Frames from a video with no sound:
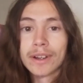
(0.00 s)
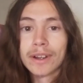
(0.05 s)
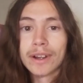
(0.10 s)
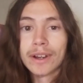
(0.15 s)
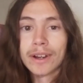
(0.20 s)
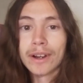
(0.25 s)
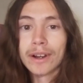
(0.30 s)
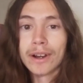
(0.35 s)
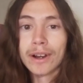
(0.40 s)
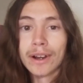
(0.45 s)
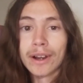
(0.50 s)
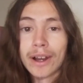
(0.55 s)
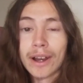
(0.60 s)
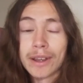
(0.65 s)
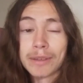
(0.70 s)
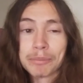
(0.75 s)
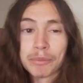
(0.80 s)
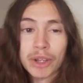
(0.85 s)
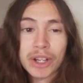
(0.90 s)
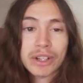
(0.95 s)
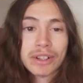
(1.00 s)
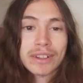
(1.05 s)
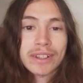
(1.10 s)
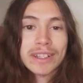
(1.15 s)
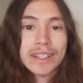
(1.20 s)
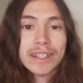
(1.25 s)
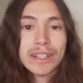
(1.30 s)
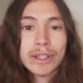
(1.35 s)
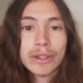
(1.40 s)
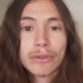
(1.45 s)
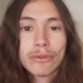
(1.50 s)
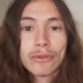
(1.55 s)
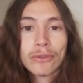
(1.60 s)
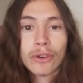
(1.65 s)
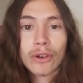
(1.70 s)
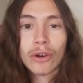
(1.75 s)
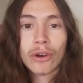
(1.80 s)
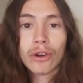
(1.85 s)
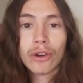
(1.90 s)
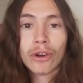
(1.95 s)
Uh, I'm gonna leave
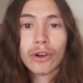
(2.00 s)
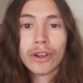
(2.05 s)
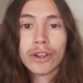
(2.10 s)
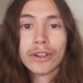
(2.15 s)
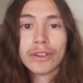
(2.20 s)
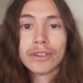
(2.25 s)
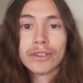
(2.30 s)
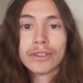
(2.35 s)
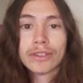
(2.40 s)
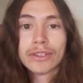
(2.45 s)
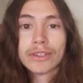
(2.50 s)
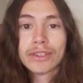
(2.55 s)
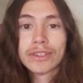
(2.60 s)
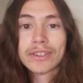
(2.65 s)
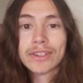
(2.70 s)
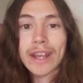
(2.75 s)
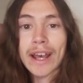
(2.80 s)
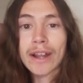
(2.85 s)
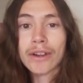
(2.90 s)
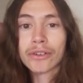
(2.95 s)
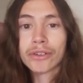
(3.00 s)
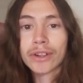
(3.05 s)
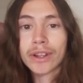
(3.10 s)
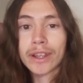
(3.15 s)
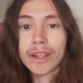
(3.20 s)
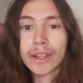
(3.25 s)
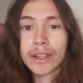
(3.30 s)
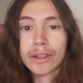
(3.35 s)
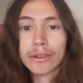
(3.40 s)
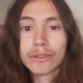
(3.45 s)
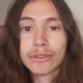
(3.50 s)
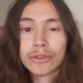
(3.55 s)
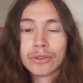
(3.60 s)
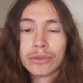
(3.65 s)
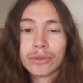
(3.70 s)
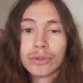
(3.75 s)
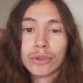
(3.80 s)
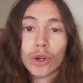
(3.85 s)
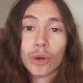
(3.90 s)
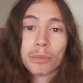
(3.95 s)
on Saturday
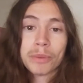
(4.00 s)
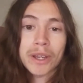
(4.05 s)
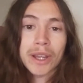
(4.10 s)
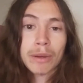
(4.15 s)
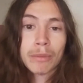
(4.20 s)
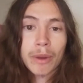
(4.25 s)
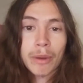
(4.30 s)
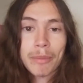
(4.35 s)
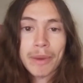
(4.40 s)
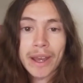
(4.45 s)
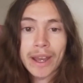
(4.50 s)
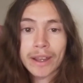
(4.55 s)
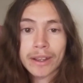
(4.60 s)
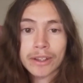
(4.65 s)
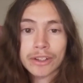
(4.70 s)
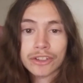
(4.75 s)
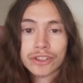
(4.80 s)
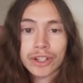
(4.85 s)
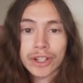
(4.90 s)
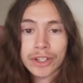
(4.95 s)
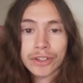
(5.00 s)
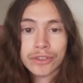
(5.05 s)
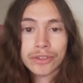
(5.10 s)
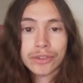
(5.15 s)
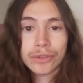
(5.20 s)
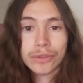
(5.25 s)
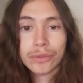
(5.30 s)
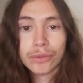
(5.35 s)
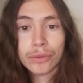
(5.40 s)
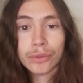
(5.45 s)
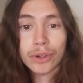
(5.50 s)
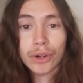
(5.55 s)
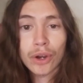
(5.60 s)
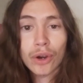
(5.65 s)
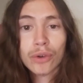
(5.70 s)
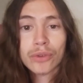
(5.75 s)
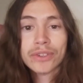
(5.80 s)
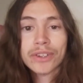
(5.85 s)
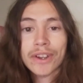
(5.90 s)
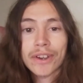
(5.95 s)
to go pick up my packet, check into a
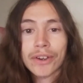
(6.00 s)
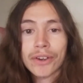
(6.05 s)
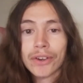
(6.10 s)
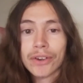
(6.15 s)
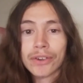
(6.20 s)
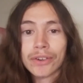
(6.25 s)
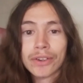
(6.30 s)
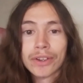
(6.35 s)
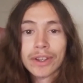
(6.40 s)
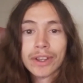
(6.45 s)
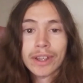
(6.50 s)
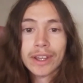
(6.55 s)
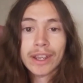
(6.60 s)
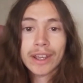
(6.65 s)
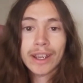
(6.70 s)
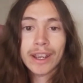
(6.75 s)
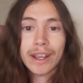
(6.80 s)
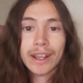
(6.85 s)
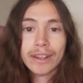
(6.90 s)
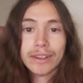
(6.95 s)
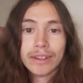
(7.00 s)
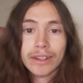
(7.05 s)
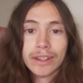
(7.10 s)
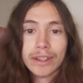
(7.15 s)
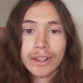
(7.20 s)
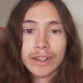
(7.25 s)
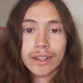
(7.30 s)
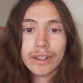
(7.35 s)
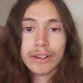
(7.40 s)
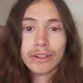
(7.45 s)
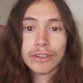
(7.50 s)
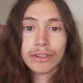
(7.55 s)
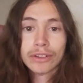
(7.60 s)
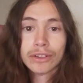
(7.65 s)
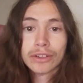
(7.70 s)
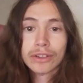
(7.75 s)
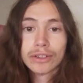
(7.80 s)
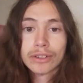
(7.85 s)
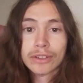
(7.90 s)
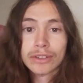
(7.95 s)
hotel, and then
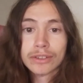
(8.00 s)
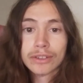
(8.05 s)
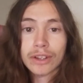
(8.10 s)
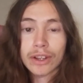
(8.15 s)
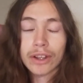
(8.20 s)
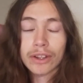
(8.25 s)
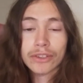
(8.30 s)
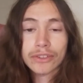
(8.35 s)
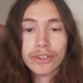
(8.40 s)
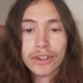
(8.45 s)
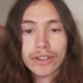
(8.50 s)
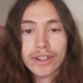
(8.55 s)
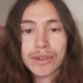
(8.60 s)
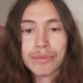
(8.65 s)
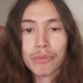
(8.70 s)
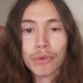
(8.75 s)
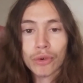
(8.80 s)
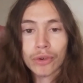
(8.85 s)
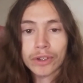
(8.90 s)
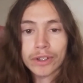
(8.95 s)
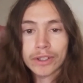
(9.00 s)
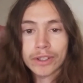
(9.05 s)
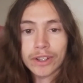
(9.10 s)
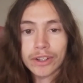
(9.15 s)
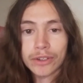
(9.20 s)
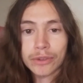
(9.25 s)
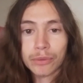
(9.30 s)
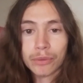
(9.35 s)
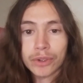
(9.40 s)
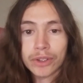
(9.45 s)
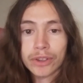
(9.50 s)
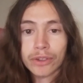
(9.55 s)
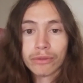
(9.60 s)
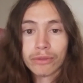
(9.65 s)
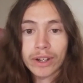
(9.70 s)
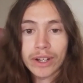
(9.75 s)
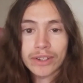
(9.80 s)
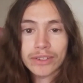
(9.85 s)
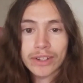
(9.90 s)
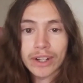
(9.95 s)
uh, Sunday morning is when the
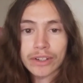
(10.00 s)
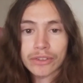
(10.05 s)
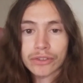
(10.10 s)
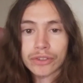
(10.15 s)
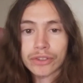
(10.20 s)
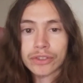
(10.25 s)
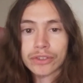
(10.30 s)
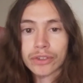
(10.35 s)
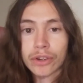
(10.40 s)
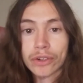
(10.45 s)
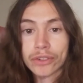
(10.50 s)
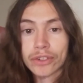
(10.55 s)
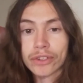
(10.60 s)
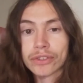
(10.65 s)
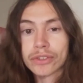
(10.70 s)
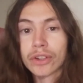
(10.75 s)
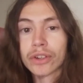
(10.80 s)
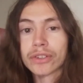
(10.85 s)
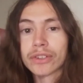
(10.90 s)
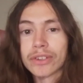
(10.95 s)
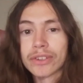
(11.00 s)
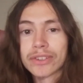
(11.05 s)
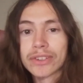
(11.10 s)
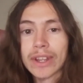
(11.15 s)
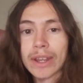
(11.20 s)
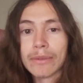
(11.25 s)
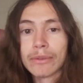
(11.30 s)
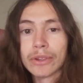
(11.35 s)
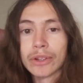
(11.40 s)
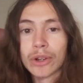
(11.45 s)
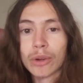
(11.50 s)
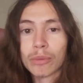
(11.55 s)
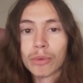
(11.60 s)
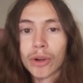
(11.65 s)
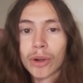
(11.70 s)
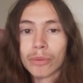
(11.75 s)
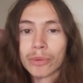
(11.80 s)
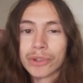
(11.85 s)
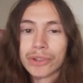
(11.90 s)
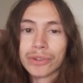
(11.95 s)
race actually starts. It starts at seven. I'll
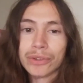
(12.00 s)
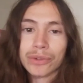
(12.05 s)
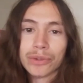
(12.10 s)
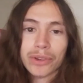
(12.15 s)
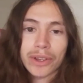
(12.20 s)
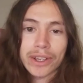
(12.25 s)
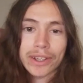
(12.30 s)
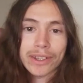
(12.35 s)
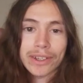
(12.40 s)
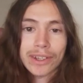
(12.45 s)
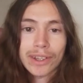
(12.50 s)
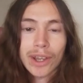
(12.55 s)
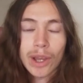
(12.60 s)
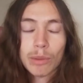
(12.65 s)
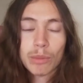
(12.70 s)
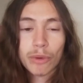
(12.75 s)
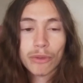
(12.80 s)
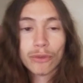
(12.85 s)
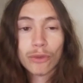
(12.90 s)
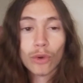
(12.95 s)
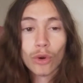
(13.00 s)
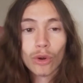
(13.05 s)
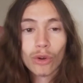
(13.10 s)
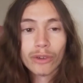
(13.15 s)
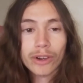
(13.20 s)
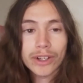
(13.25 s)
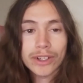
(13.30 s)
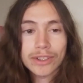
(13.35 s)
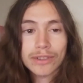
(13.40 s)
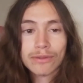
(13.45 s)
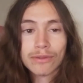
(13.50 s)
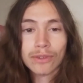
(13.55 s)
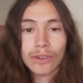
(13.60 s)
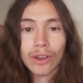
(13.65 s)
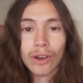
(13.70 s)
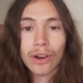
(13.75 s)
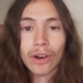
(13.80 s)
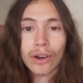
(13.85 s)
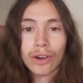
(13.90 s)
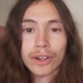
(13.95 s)
probably do like before race
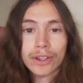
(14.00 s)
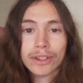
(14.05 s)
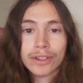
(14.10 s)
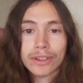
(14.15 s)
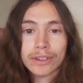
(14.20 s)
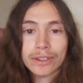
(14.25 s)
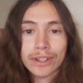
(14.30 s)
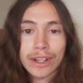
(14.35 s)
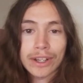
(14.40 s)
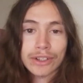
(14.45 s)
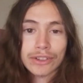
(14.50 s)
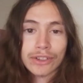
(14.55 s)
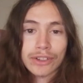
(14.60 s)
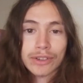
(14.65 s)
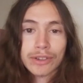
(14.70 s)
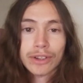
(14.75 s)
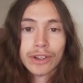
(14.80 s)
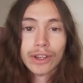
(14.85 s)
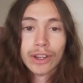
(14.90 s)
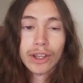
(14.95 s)
vlog and kind of just